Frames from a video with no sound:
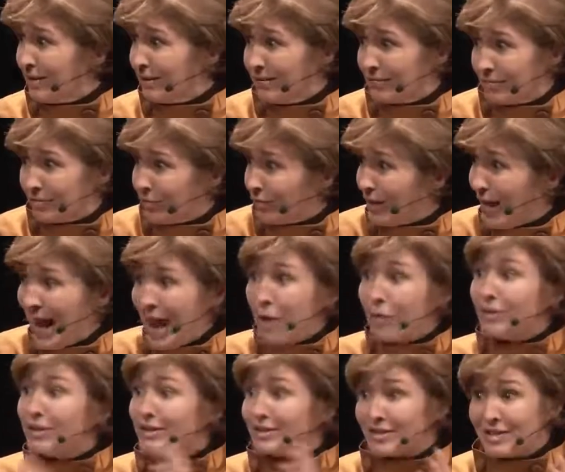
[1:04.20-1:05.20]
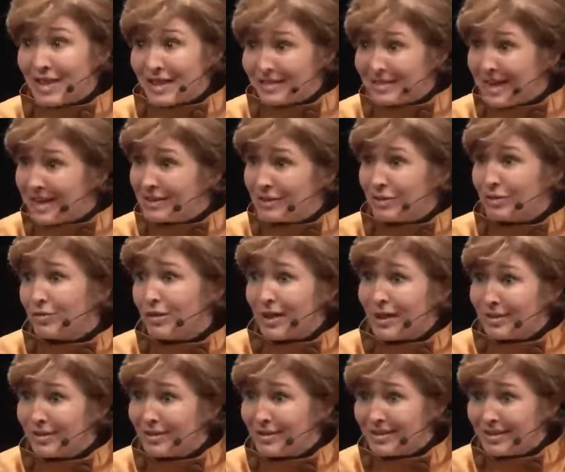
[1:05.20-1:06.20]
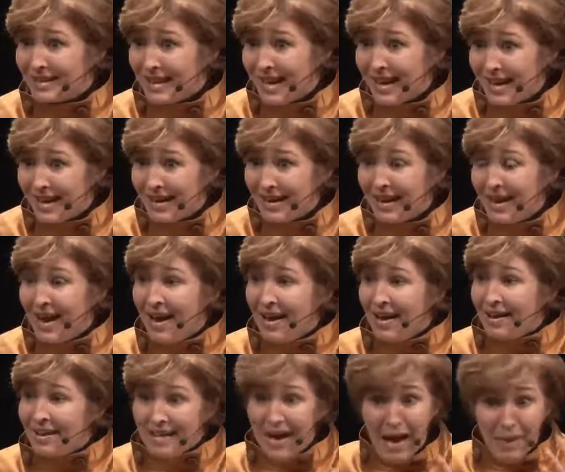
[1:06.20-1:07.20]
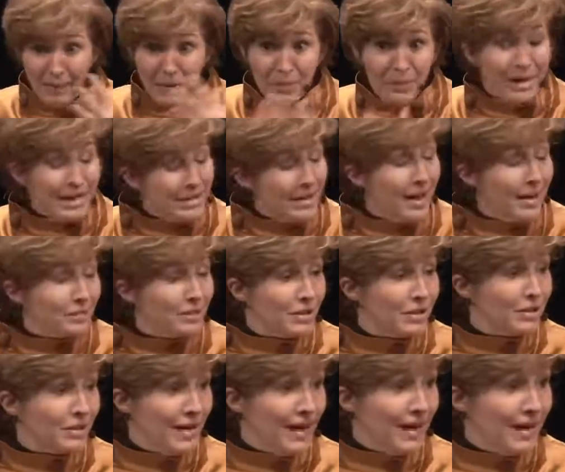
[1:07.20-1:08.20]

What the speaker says: than through countless things I do later in the day. I'm going to make time to do